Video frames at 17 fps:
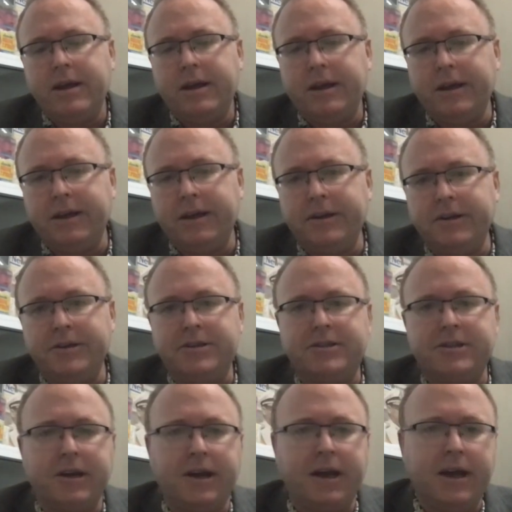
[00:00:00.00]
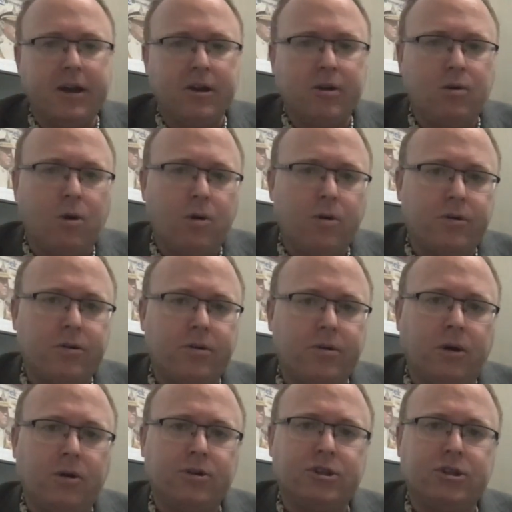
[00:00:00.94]
is headquartered
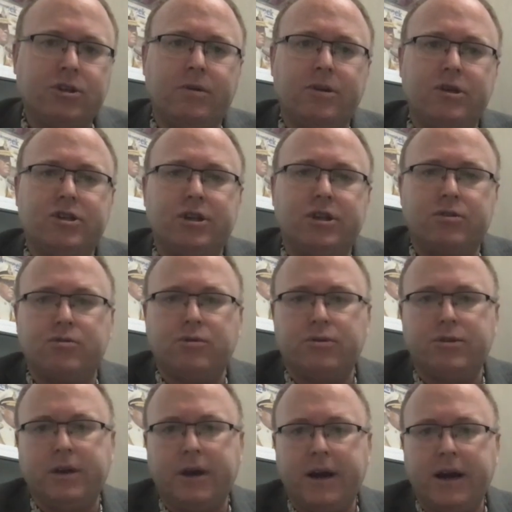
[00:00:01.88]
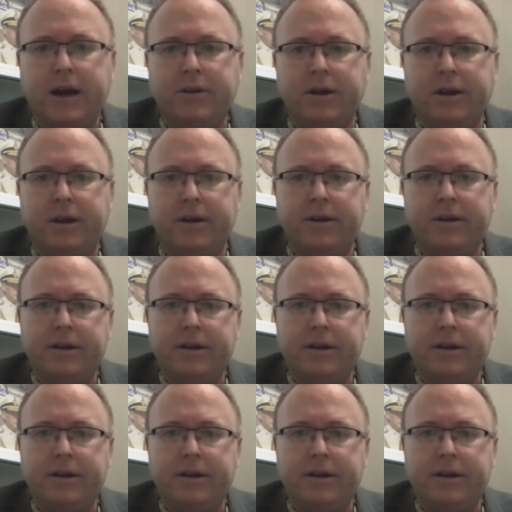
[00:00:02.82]
also in central Thailand.